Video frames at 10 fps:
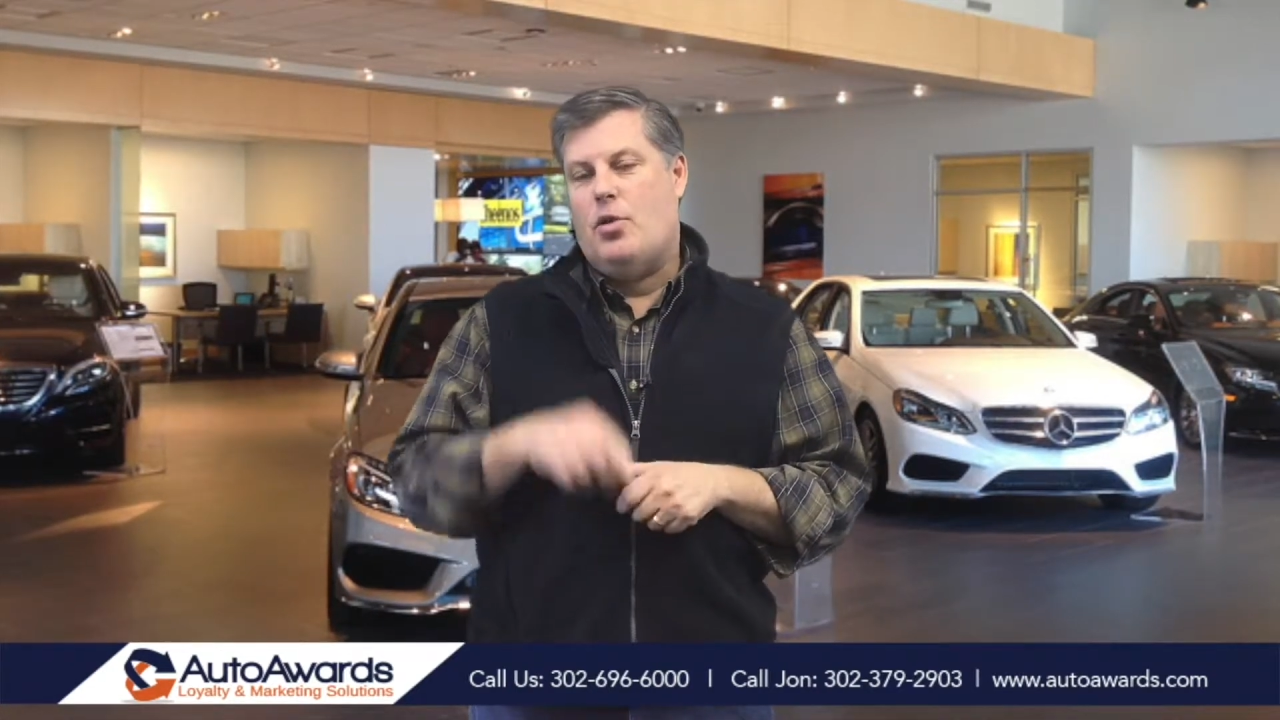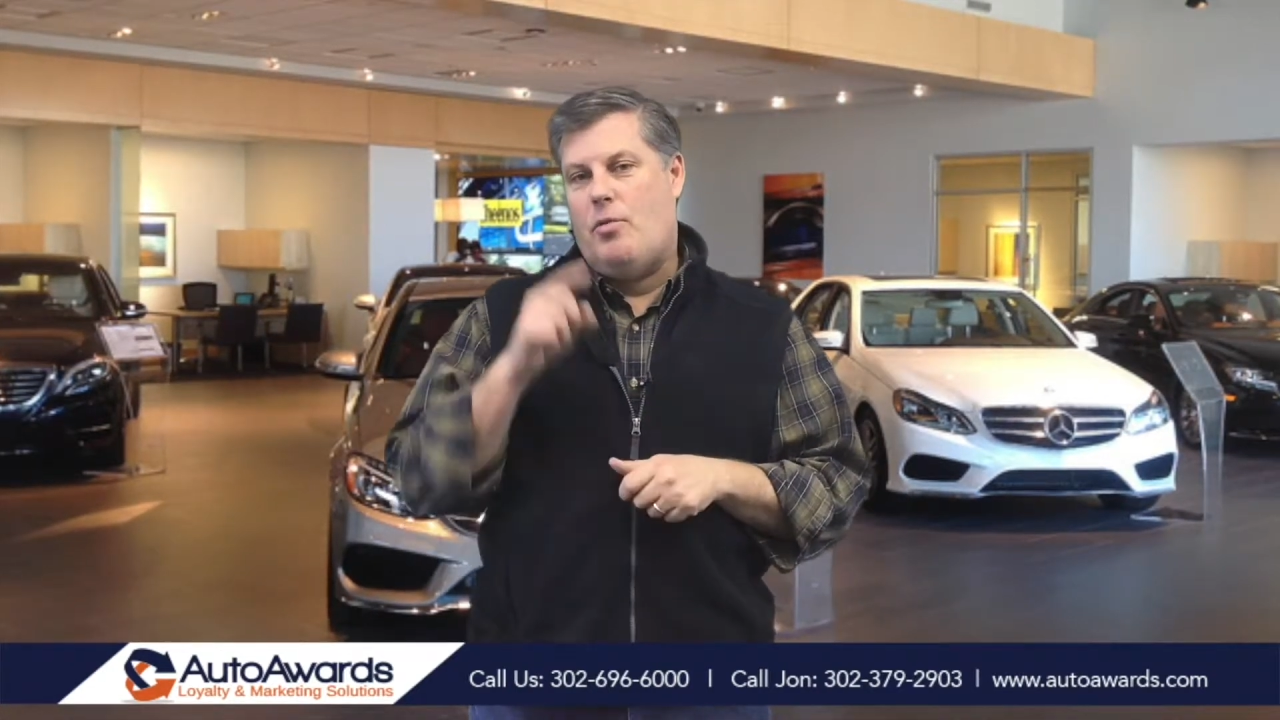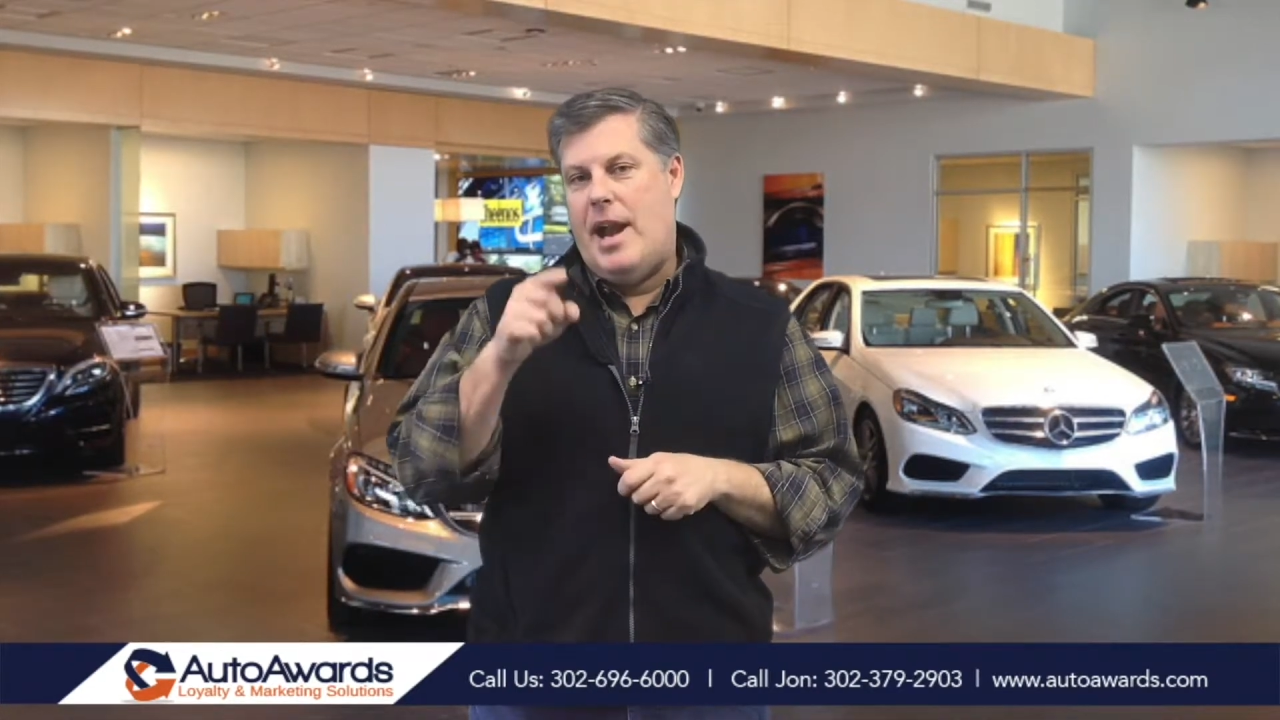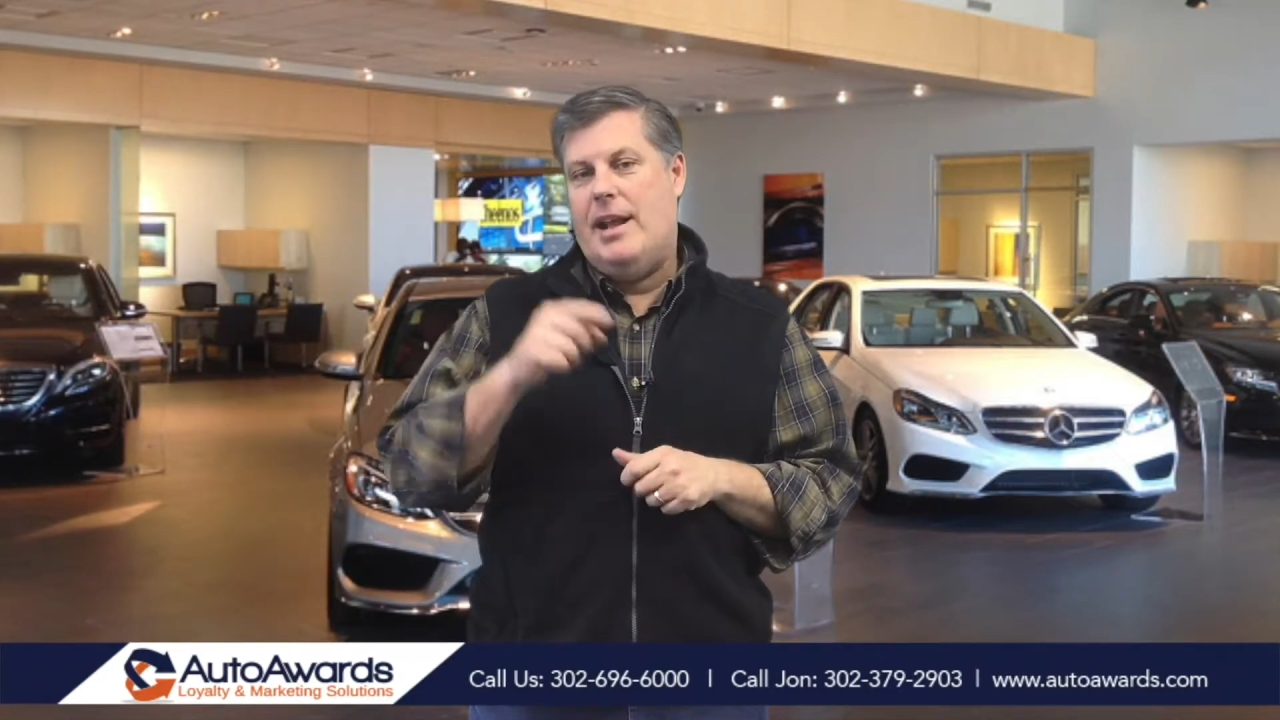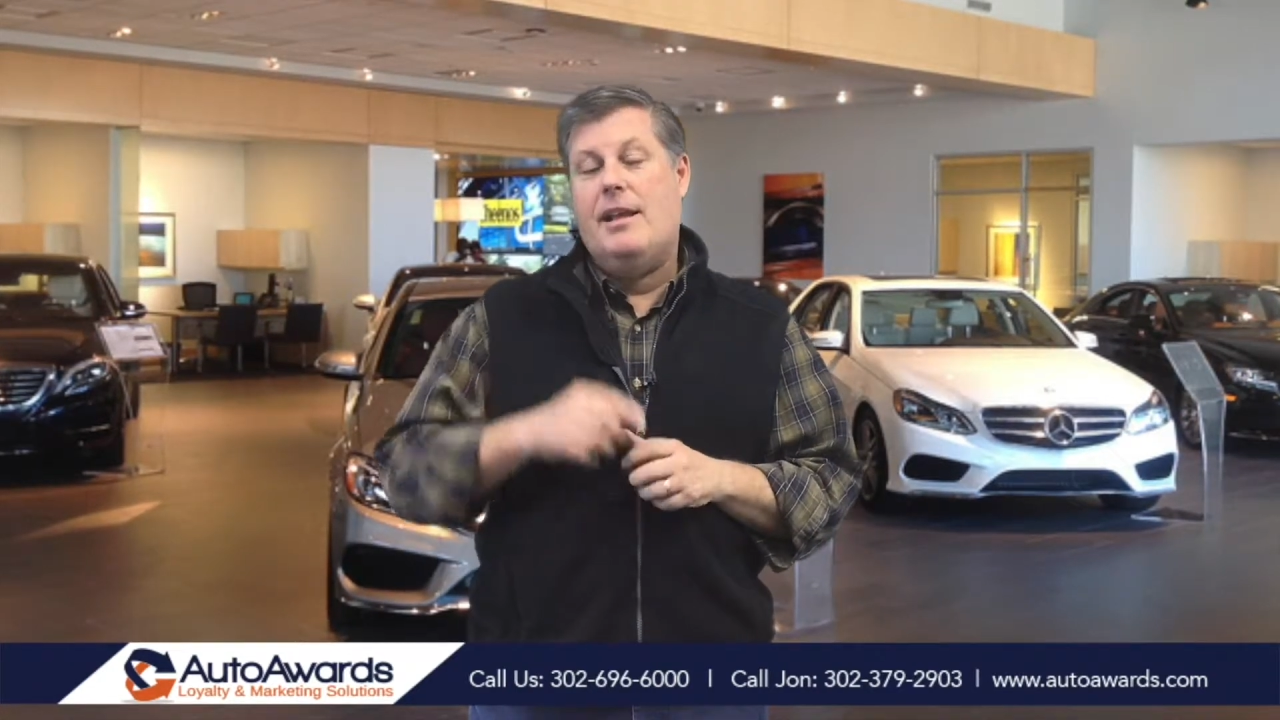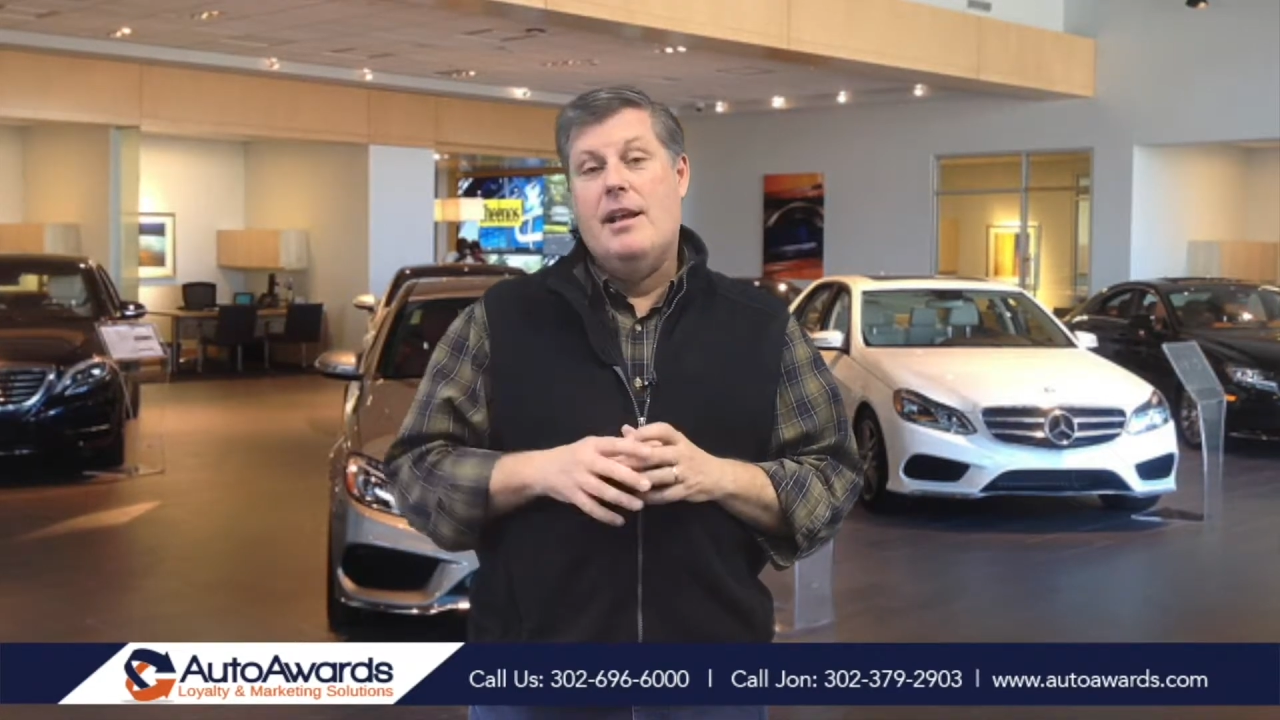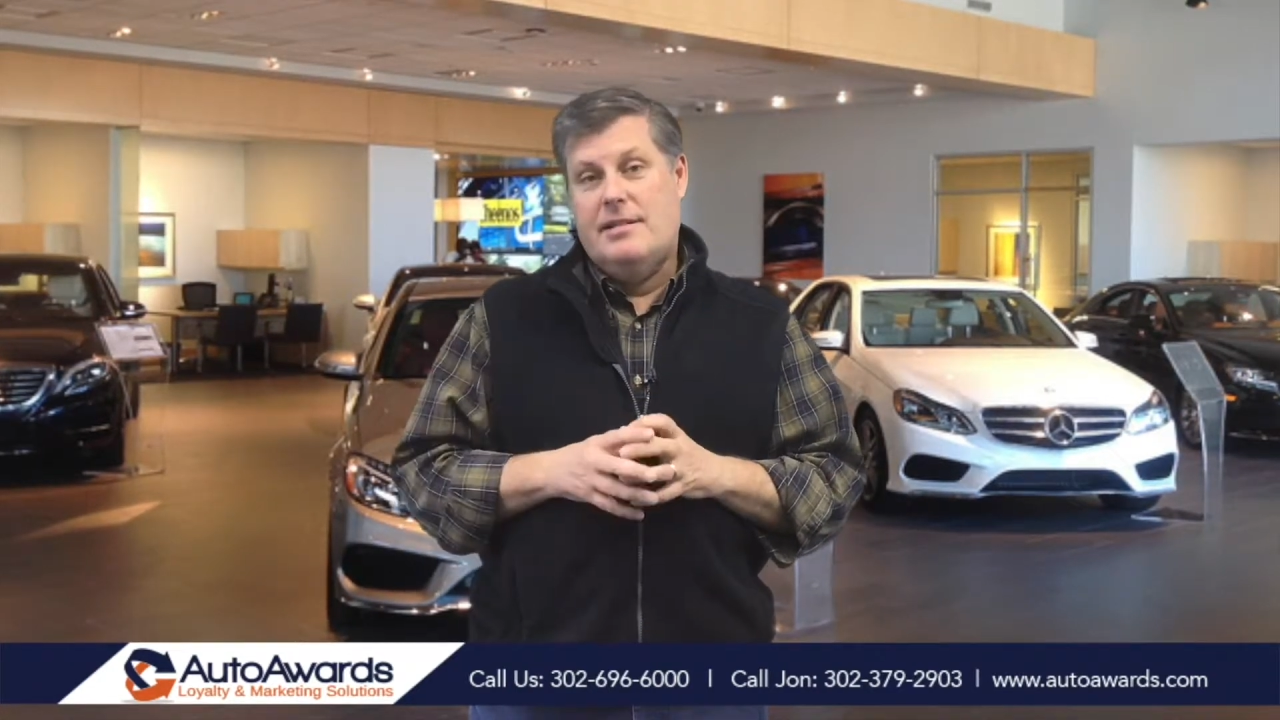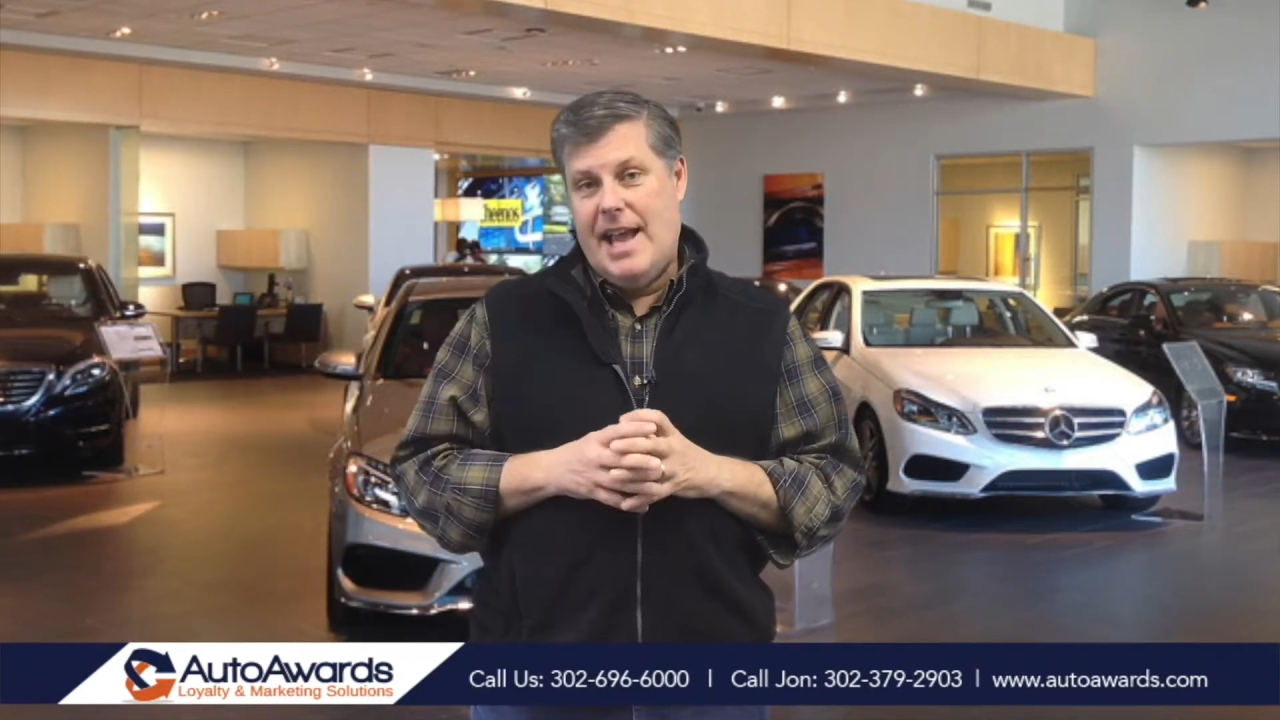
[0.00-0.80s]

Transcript: store ready to